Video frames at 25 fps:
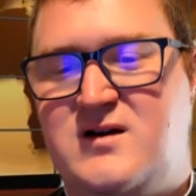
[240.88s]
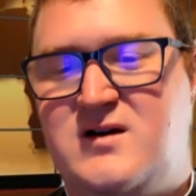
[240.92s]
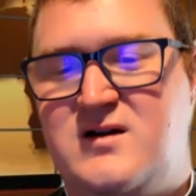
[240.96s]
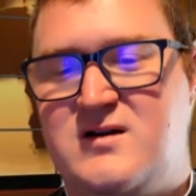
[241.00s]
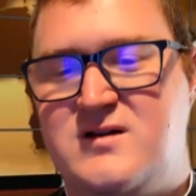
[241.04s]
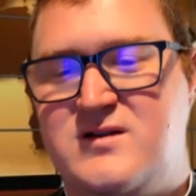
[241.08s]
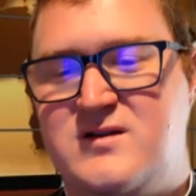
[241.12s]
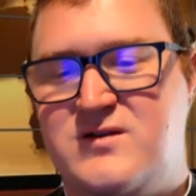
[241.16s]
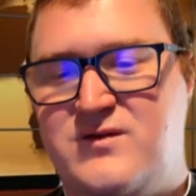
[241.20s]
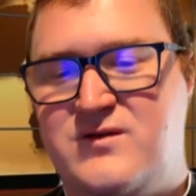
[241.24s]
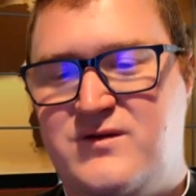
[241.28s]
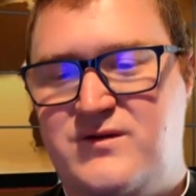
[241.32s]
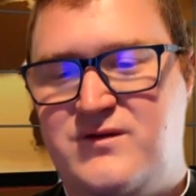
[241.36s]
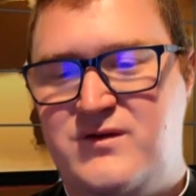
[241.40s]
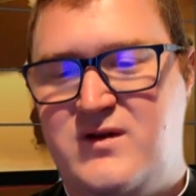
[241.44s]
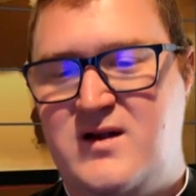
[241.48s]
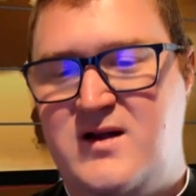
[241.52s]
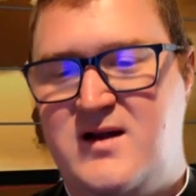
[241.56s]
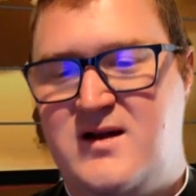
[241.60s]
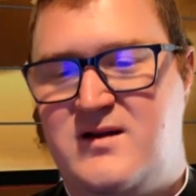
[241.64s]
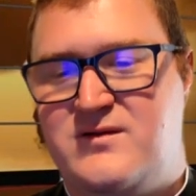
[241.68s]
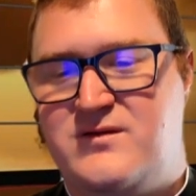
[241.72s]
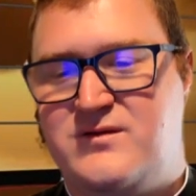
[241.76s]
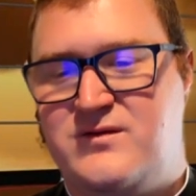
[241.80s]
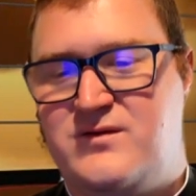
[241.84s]
our hearts with
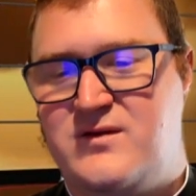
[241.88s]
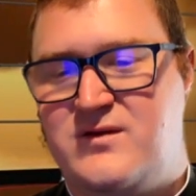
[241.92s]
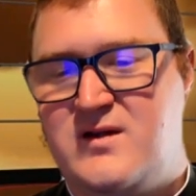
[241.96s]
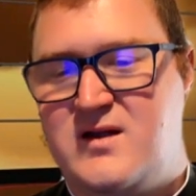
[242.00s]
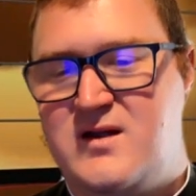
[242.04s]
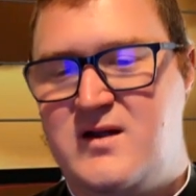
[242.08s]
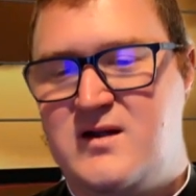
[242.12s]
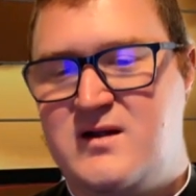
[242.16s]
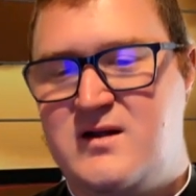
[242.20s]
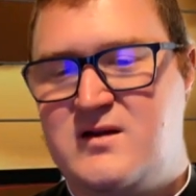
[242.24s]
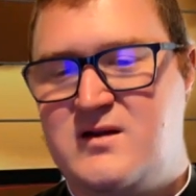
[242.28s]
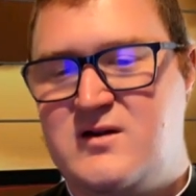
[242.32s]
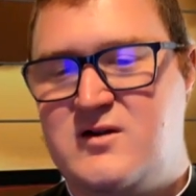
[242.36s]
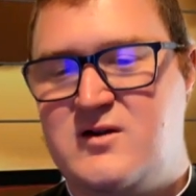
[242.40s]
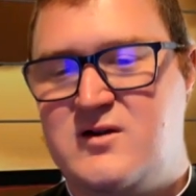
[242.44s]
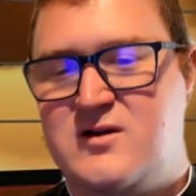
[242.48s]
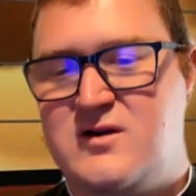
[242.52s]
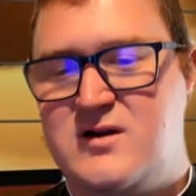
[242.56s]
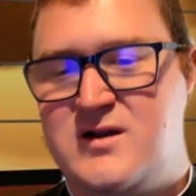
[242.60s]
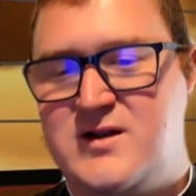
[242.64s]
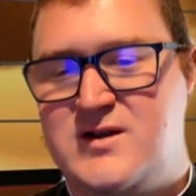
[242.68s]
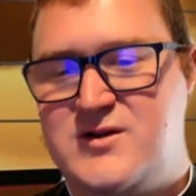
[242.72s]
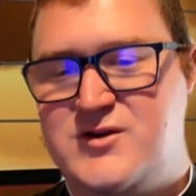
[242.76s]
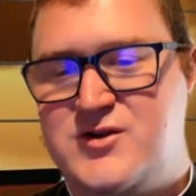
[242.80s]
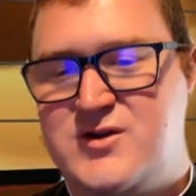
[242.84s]
love,
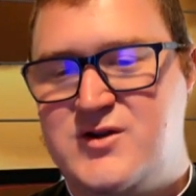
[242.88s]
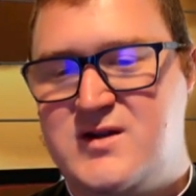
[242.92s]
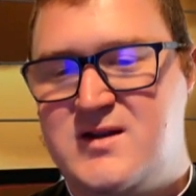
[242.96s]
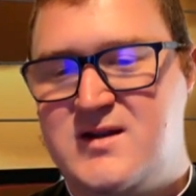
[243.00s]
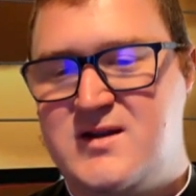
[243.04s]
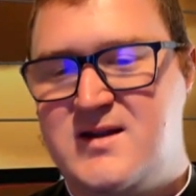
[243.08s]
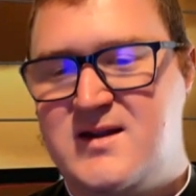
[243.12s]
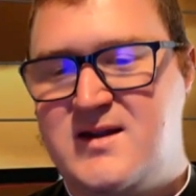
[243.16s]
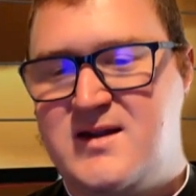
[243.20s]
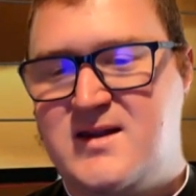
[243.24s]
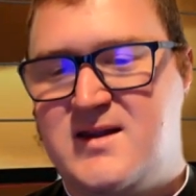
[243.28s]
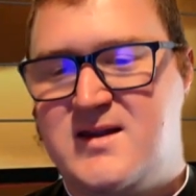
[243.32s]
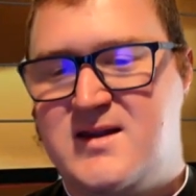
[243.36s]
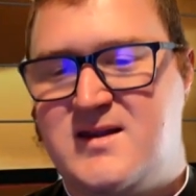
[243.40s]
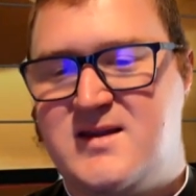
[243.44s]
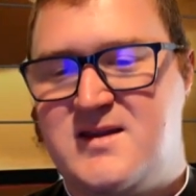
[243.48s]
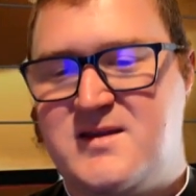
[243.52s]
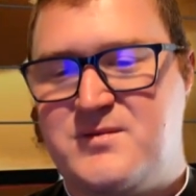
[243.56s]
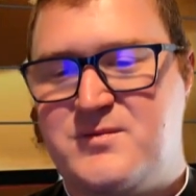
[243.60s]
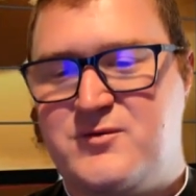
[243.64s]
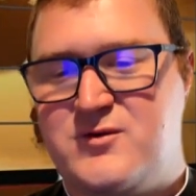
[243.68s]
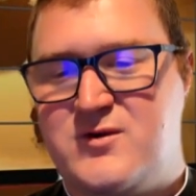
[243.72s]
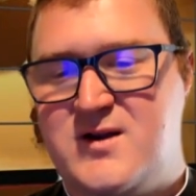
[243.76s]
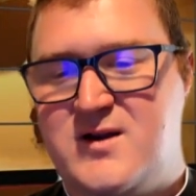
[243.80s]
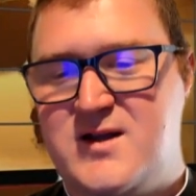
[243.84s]
courage,
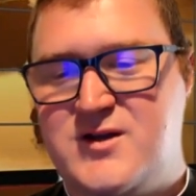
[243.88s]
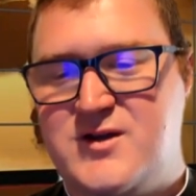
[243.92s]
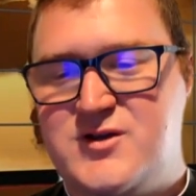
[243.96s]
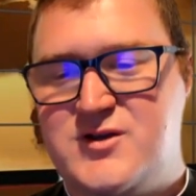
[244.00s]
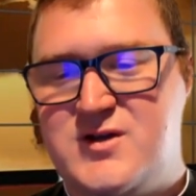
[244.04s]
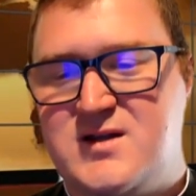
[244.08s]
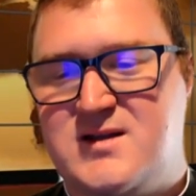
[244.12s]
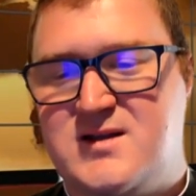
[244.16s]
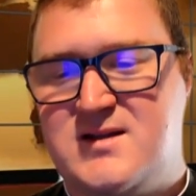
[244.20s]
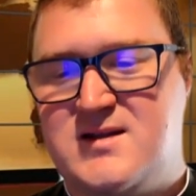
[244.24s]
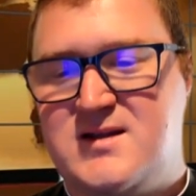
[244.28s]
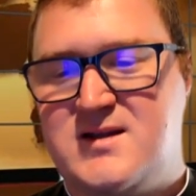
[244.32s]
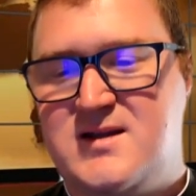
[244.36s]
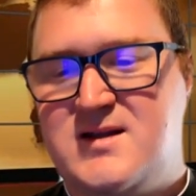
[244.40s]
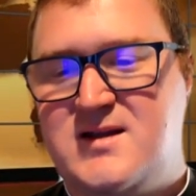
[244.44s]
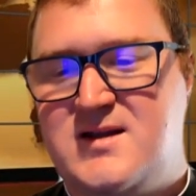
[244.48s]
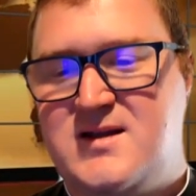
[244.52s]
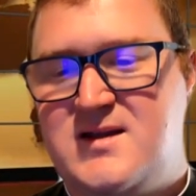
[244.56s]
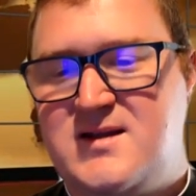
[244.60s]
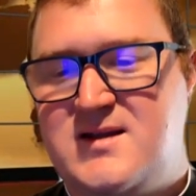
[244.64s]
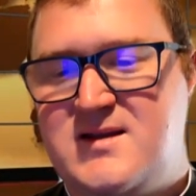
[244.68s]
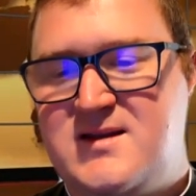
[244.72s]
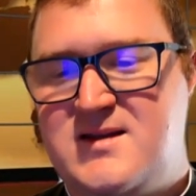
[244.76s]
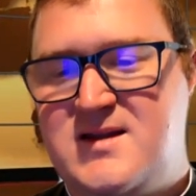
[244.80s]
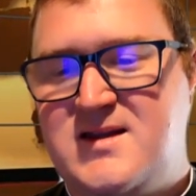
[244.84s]
inspiration,
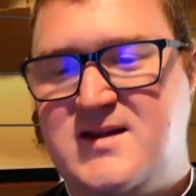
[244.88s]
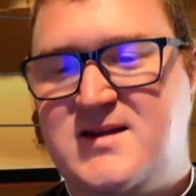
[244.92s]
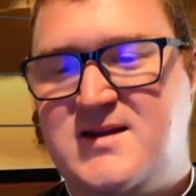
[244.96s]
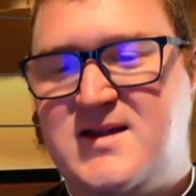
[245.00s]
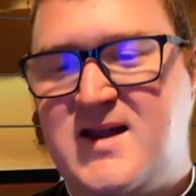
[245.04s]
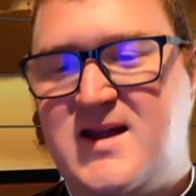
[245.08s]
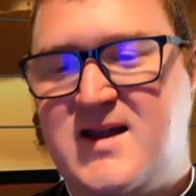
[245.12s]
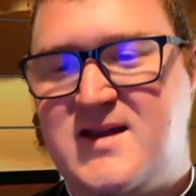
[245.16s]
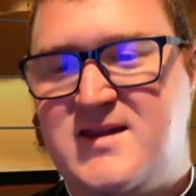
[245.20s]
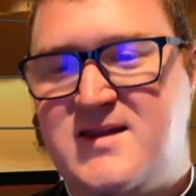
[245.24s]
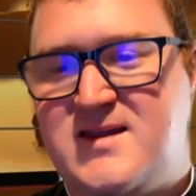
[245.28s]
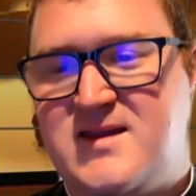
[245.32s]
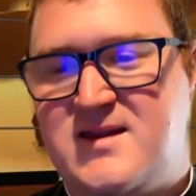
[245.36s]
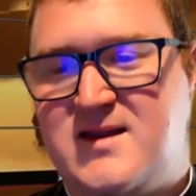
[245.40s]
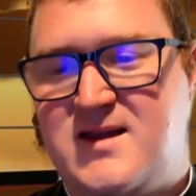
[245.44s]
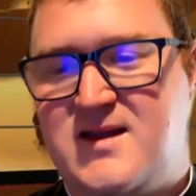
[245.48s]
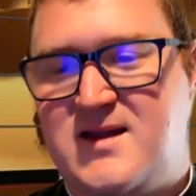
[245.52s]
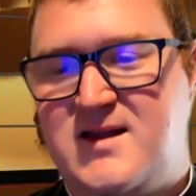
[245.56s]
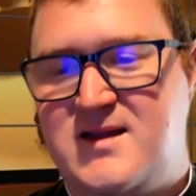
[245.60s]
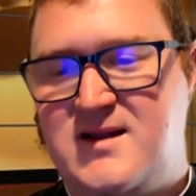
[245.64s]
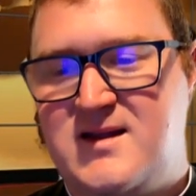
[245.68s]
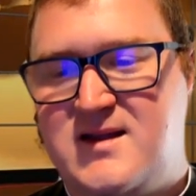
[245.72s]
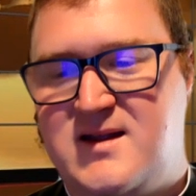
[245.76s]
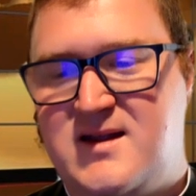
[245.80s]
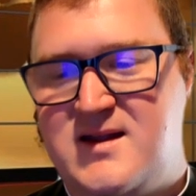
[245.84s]

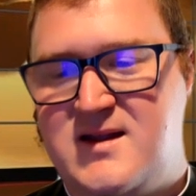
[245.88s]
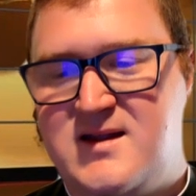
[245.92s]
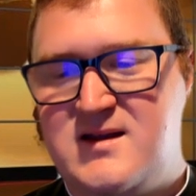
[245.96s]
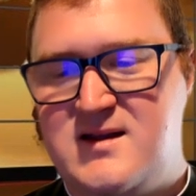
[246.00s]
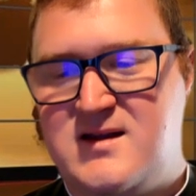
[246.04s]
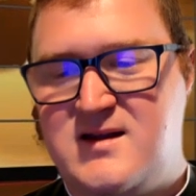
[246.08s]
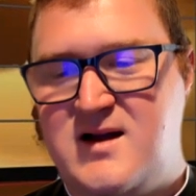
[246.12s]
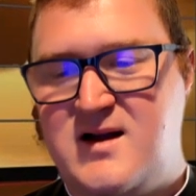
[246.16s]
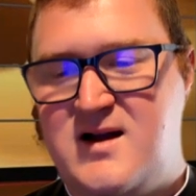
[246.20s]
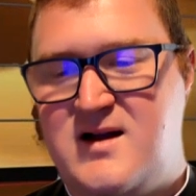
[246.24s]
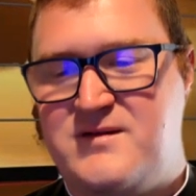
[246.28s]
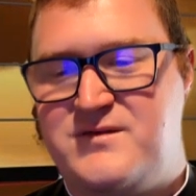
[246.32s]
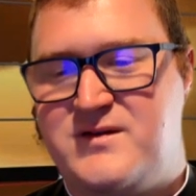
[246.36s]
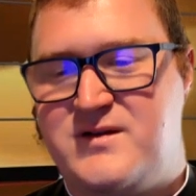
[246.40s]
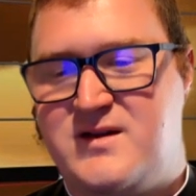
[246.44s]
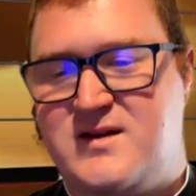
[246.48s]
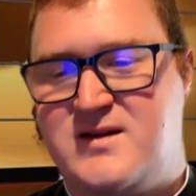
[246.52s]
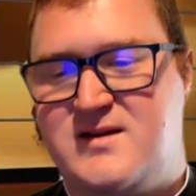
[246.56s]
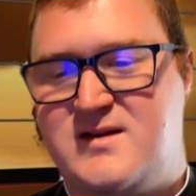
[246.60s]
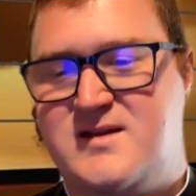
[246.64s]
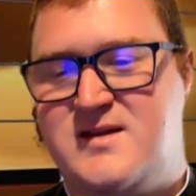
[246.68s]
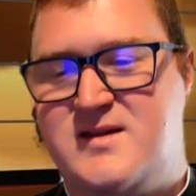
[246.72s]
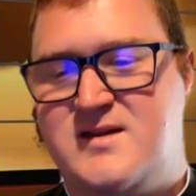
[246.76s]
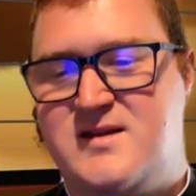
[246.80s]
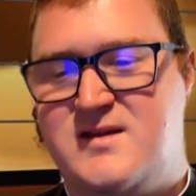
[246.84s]
tenacity, and
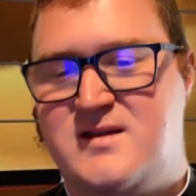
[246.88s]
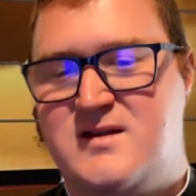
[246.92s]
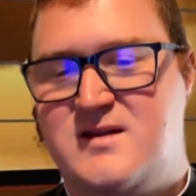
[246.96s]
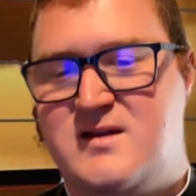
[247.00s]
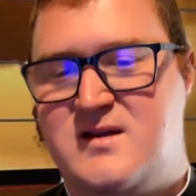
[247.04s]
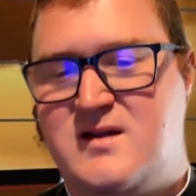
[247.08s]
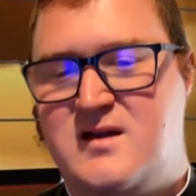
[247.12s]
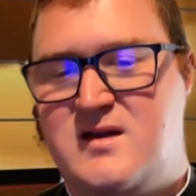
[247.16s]
confidence,